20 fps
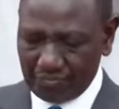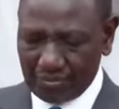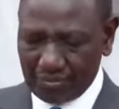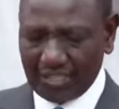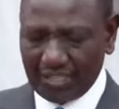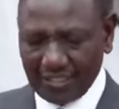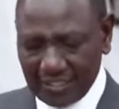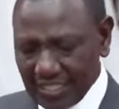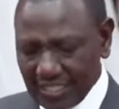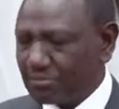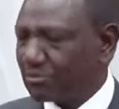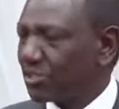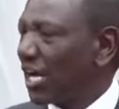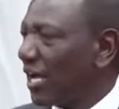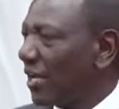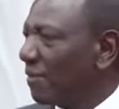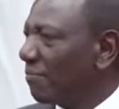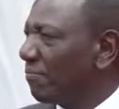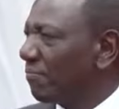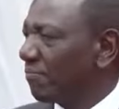At the same
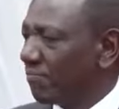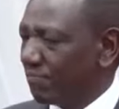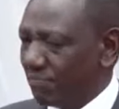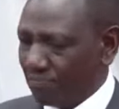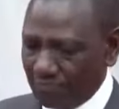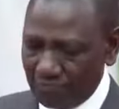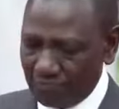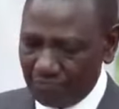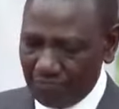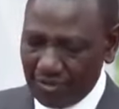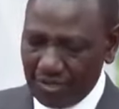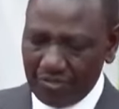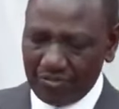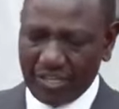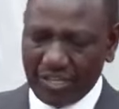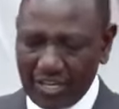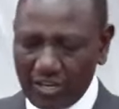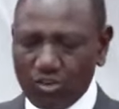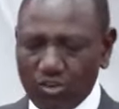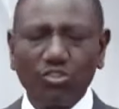time,
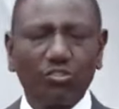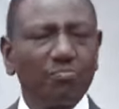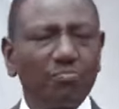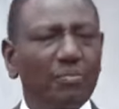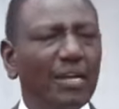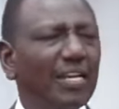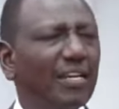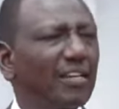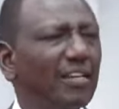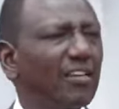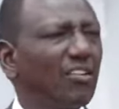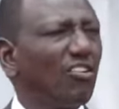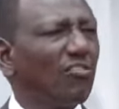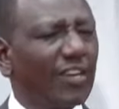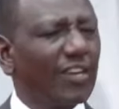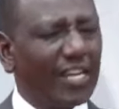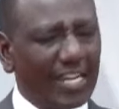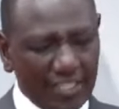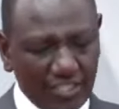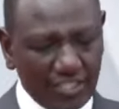the recruitment
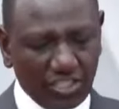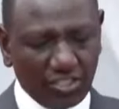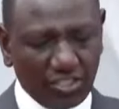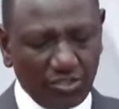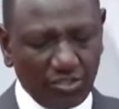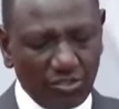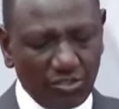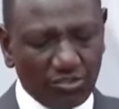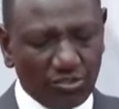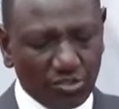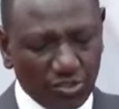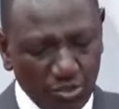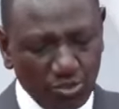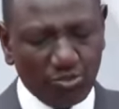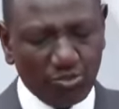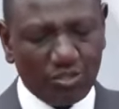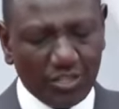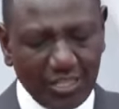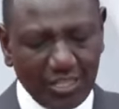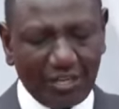of an additional
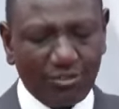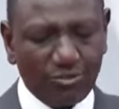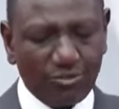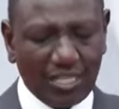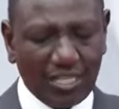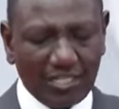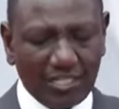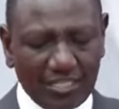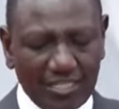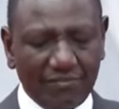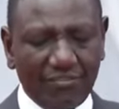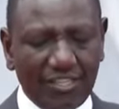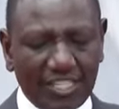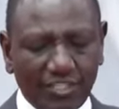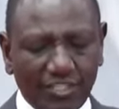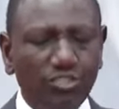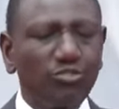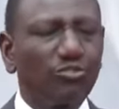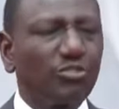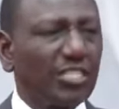2,000
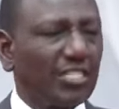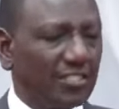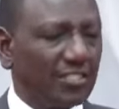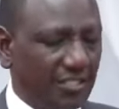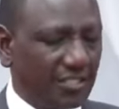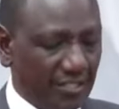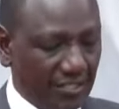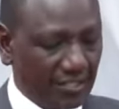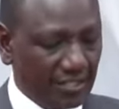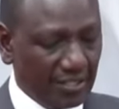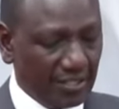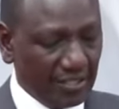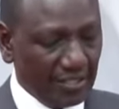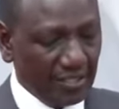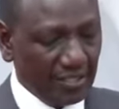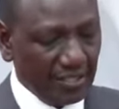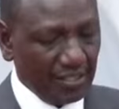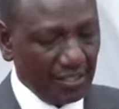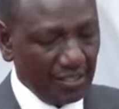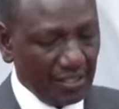TVET tutors
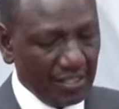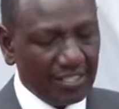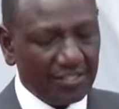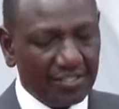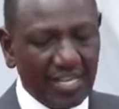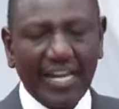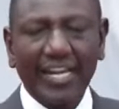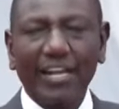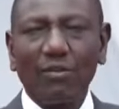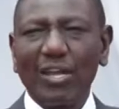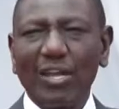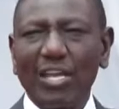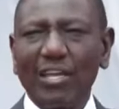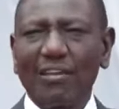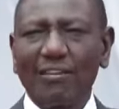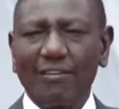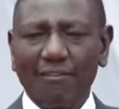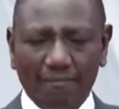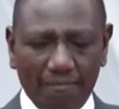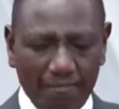is underway,
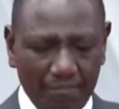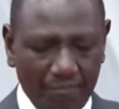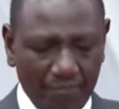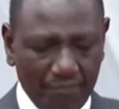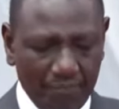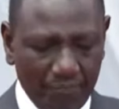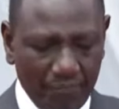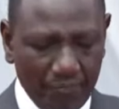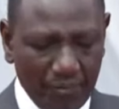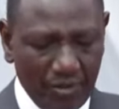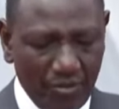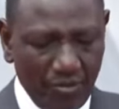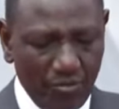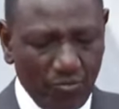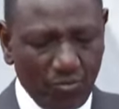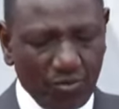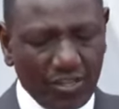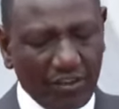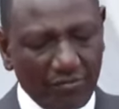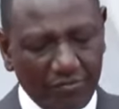
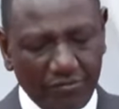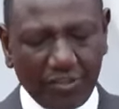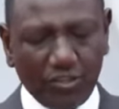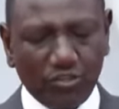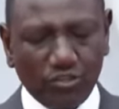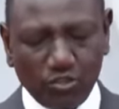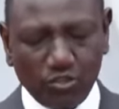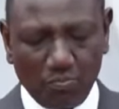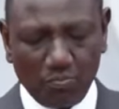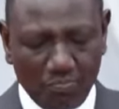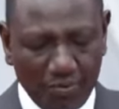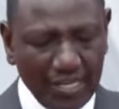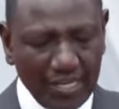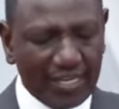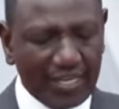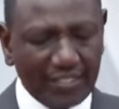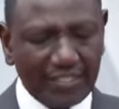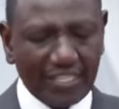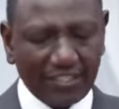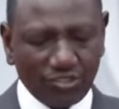with a view to
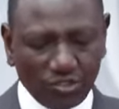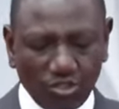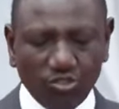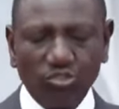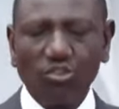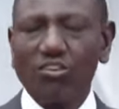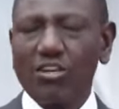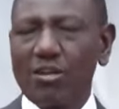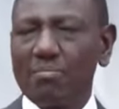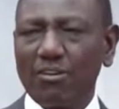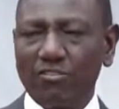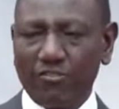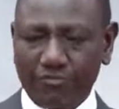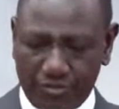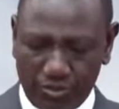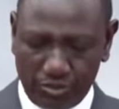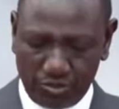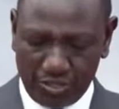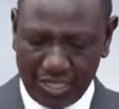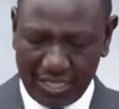bringing the total number of
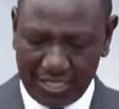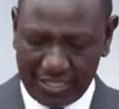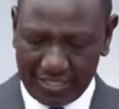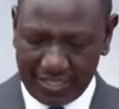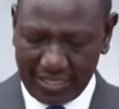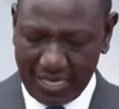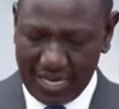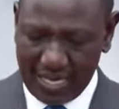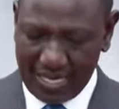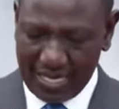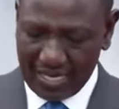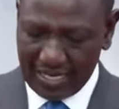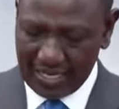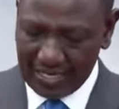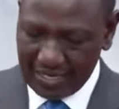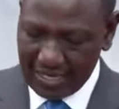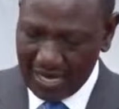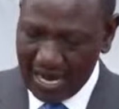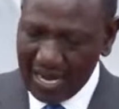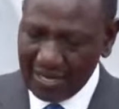tutors hired
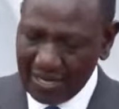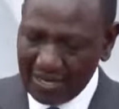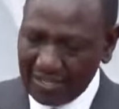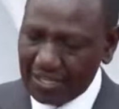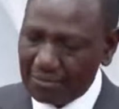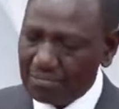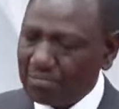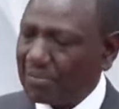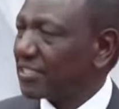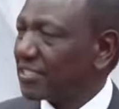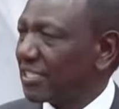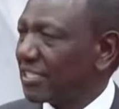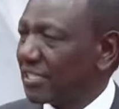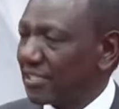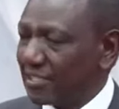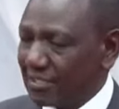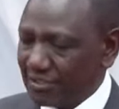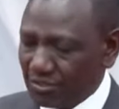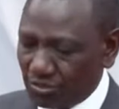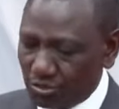under the BETA
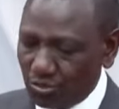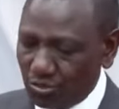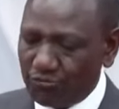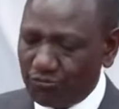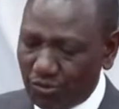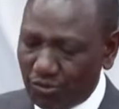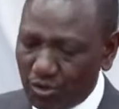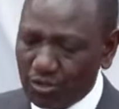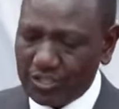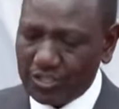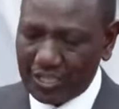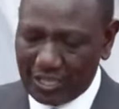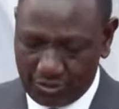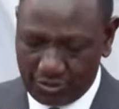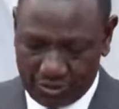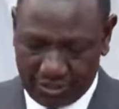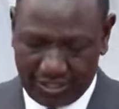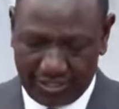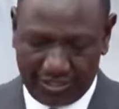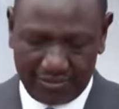to 4,000.
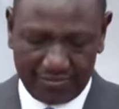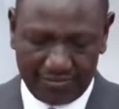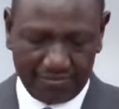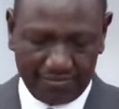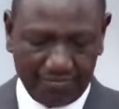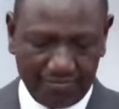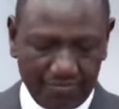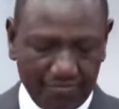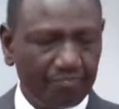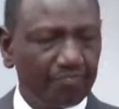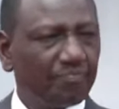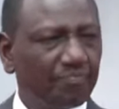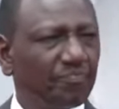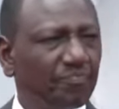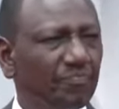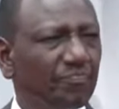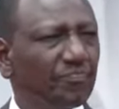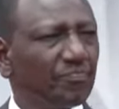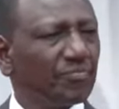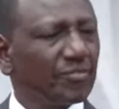
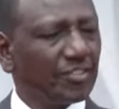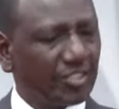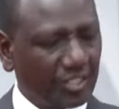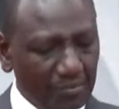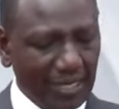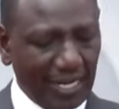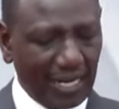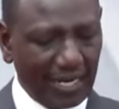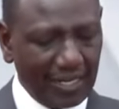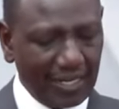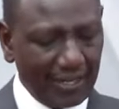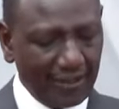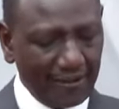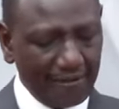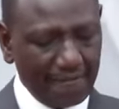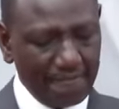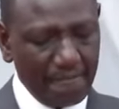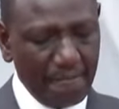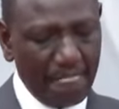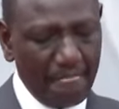Similarly,
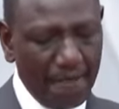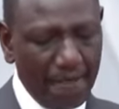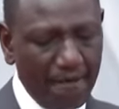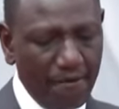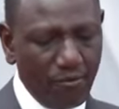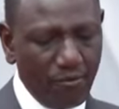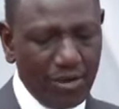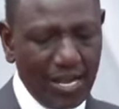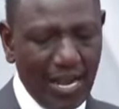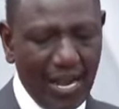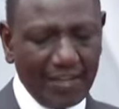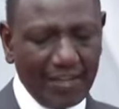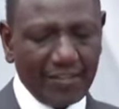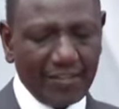we are in the